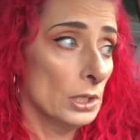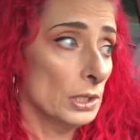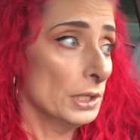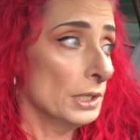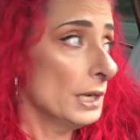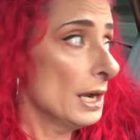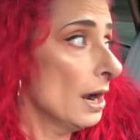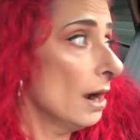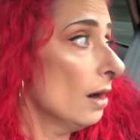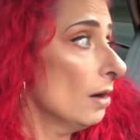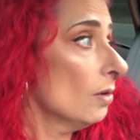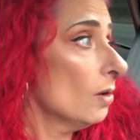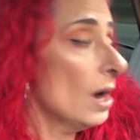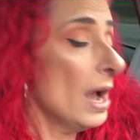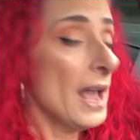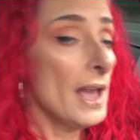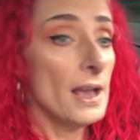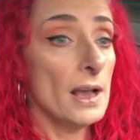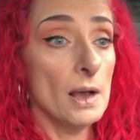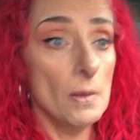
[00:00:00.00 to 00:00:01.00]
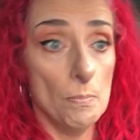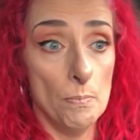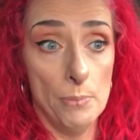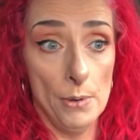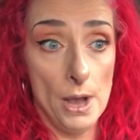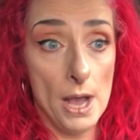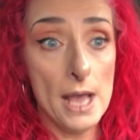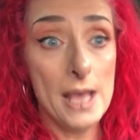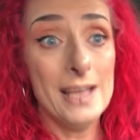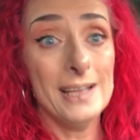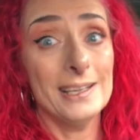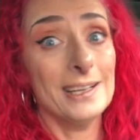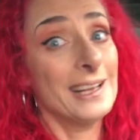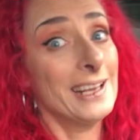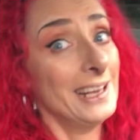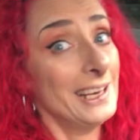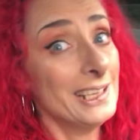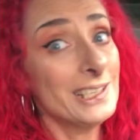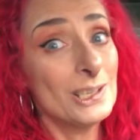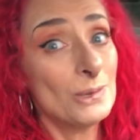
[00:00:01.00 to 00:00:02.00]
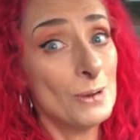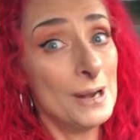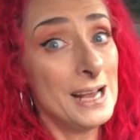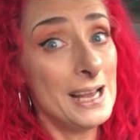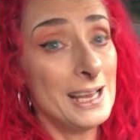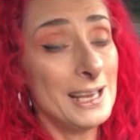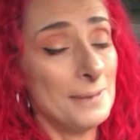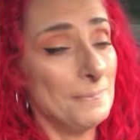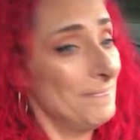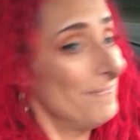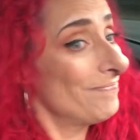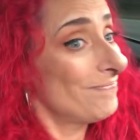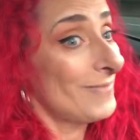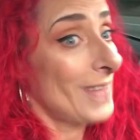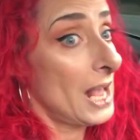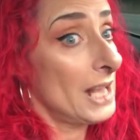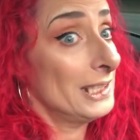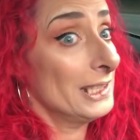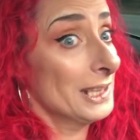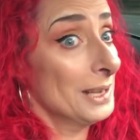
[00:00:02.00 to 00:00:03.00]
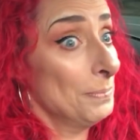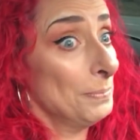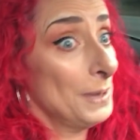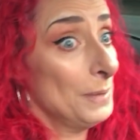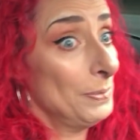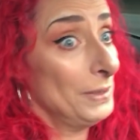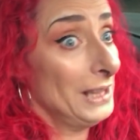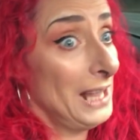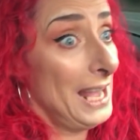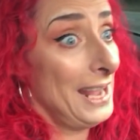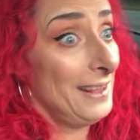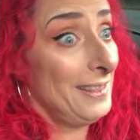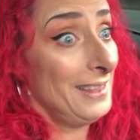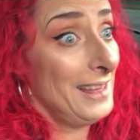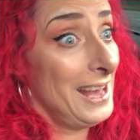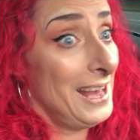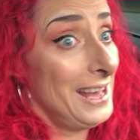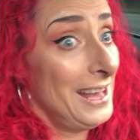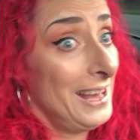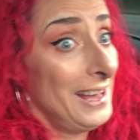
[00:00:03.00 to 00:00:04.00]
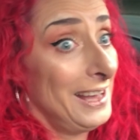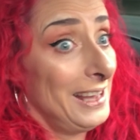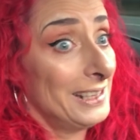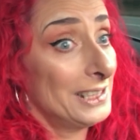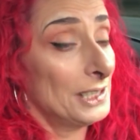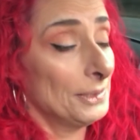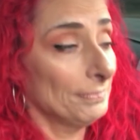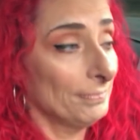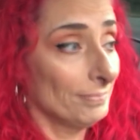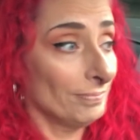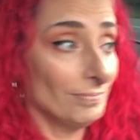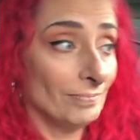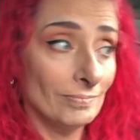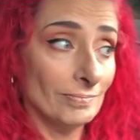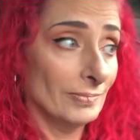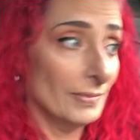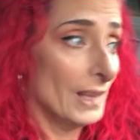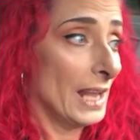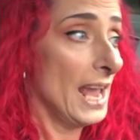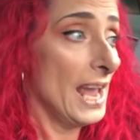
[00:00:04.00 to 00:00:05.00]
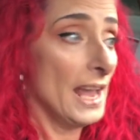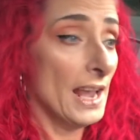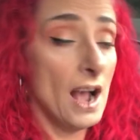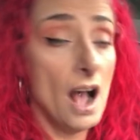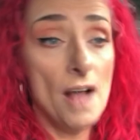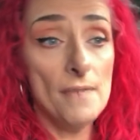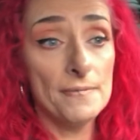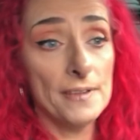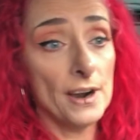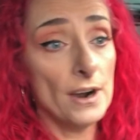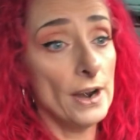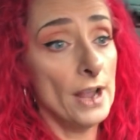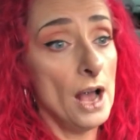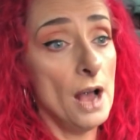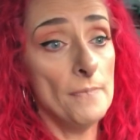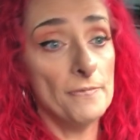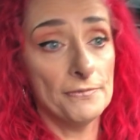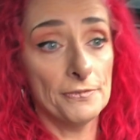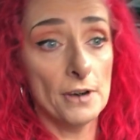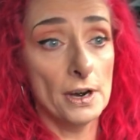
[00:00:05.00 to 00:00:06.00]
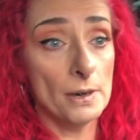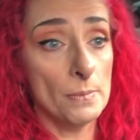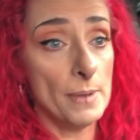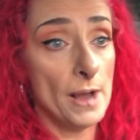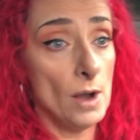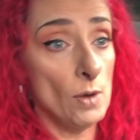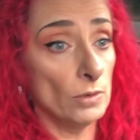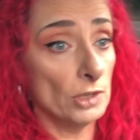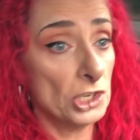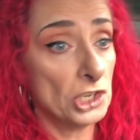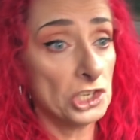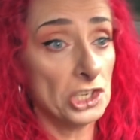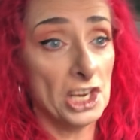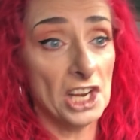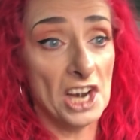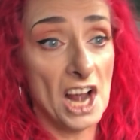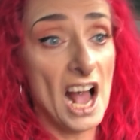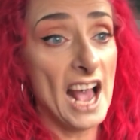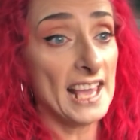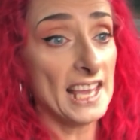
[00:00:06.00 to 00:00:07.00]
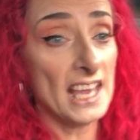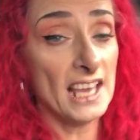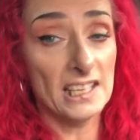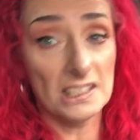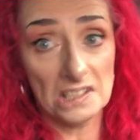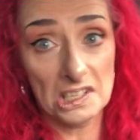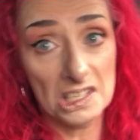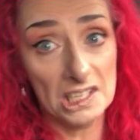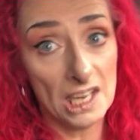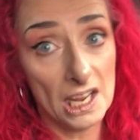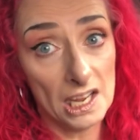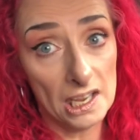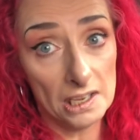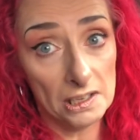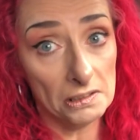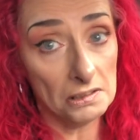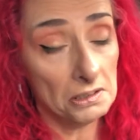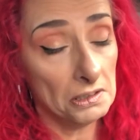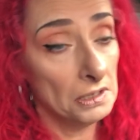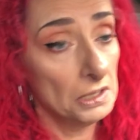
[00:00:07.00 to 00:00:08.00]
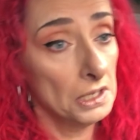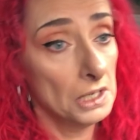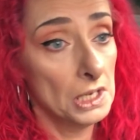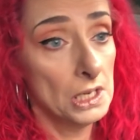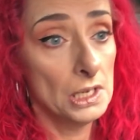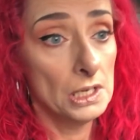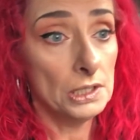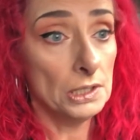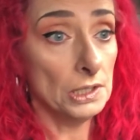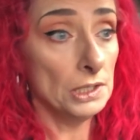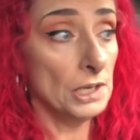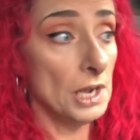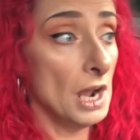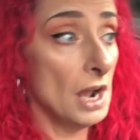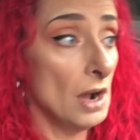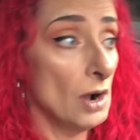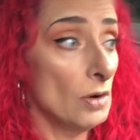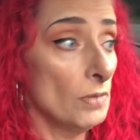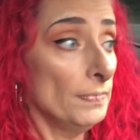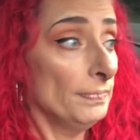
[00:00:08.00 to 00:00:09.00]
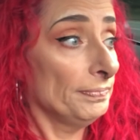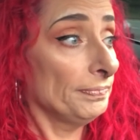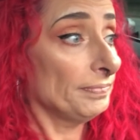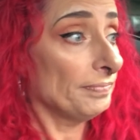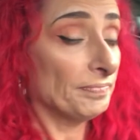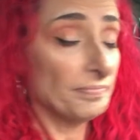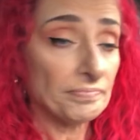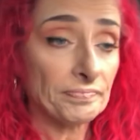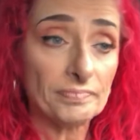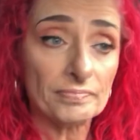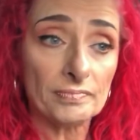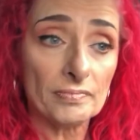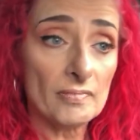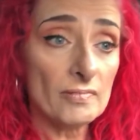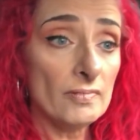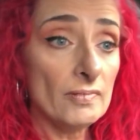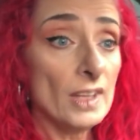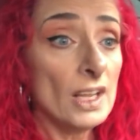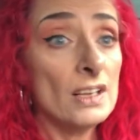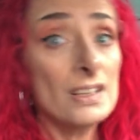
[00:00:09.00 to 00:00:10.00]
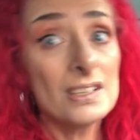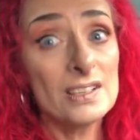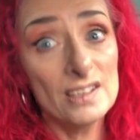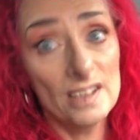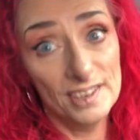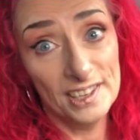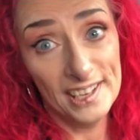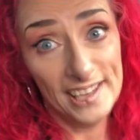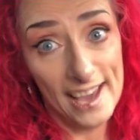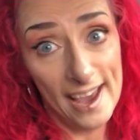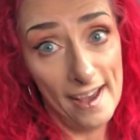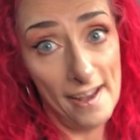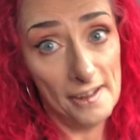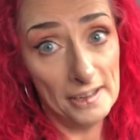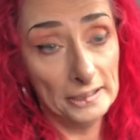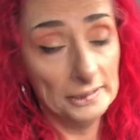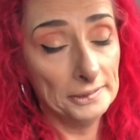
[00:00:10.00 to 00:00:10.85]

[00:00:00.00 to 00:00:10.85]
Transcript: You know? But guess what? Some people like that. Hey, I'm very upfront about shit I can't stand. You know? So, yeah.